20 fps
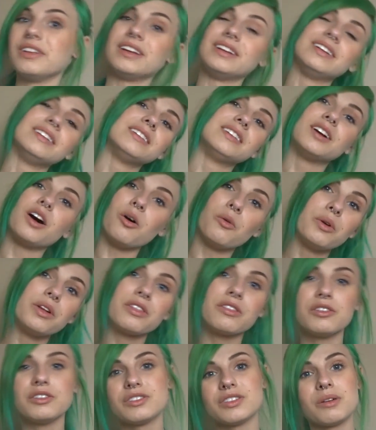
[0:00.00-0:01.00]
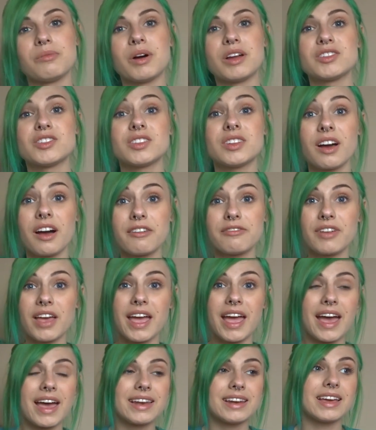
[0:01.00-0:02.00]
and going through so much stuff,
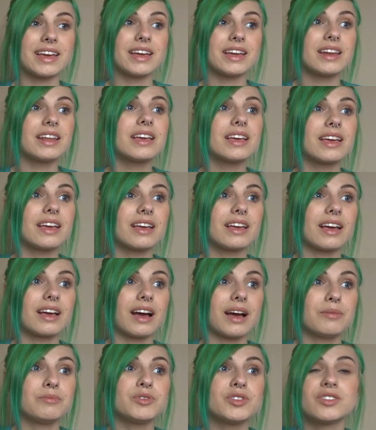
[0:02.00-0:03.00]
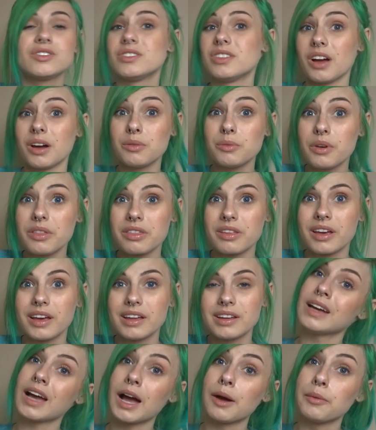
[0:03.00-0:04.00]
and I'm just done with
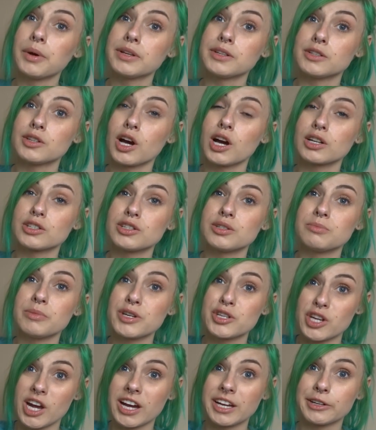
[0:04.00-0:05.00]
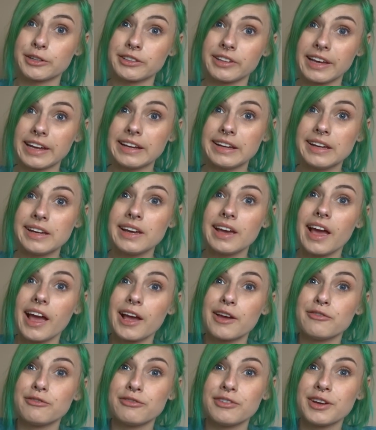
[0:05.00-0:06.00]
it. I went to talk to my giner lady
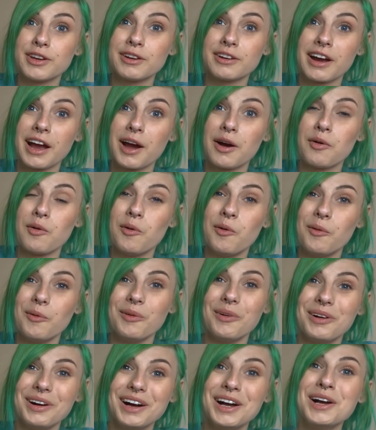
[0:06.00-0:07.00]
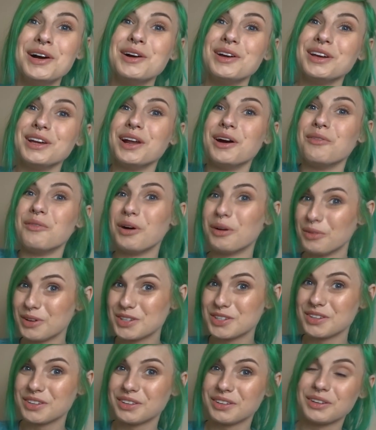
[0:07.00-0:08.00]
and figure out, you know, what we
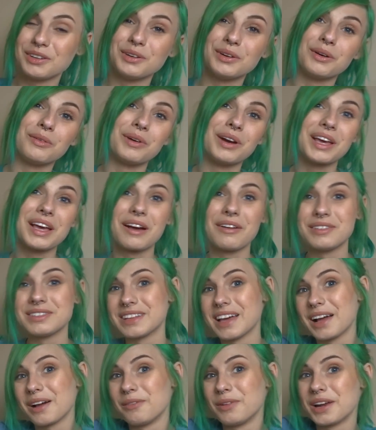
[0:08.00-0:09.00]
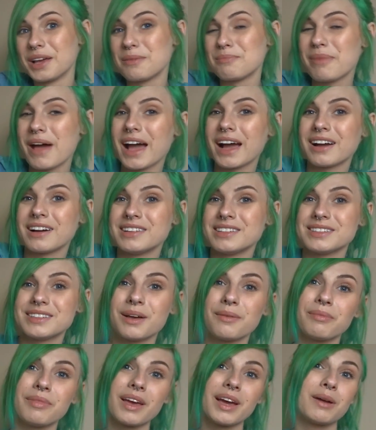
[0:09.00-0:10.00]
should do. I want to get back on
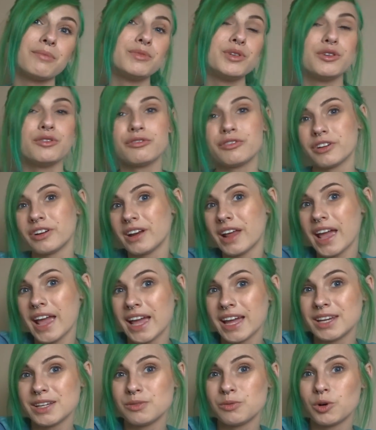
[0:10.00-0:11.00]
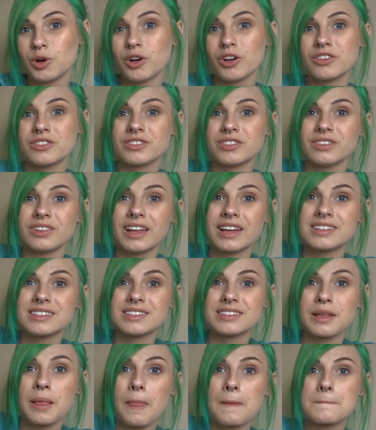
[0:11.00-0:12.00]
something. I'm due for an annual, so
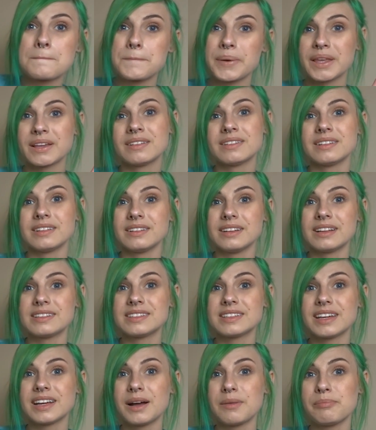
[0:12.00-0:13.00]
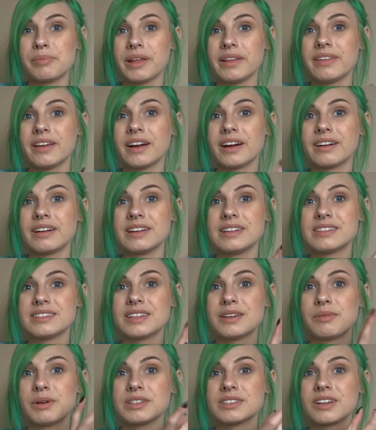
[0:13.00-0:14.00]
let's get up in there and
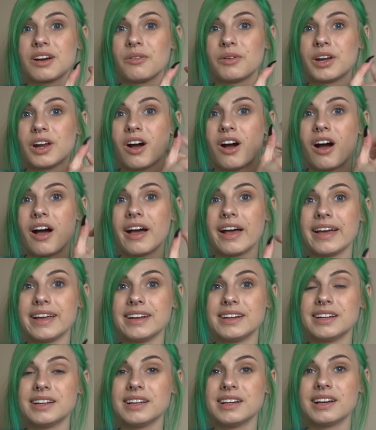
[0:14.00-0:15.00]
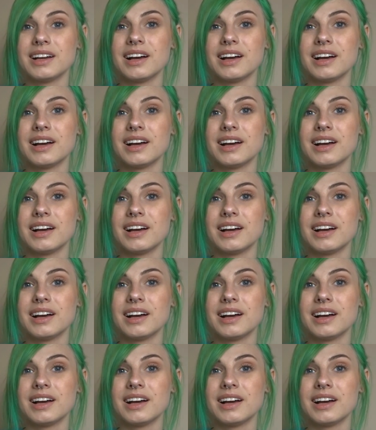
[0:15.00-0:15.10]
see what's going on.